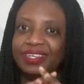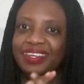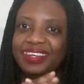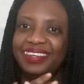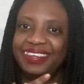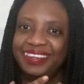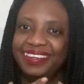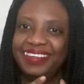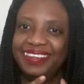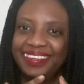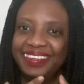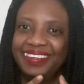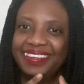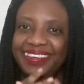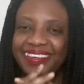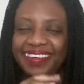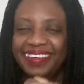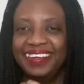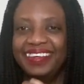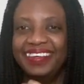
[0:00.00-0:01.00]

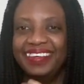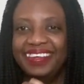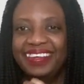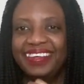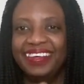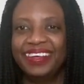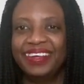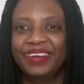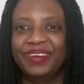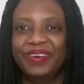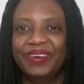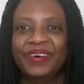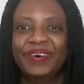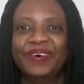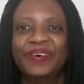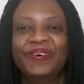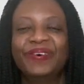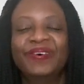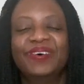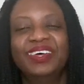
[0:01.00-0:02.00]
I don't
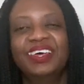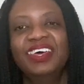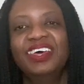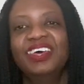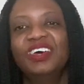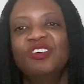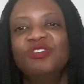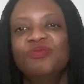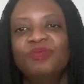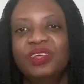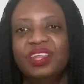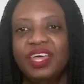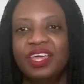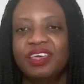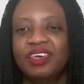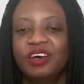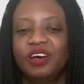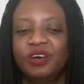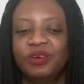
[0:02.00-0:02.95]
know. It'll be like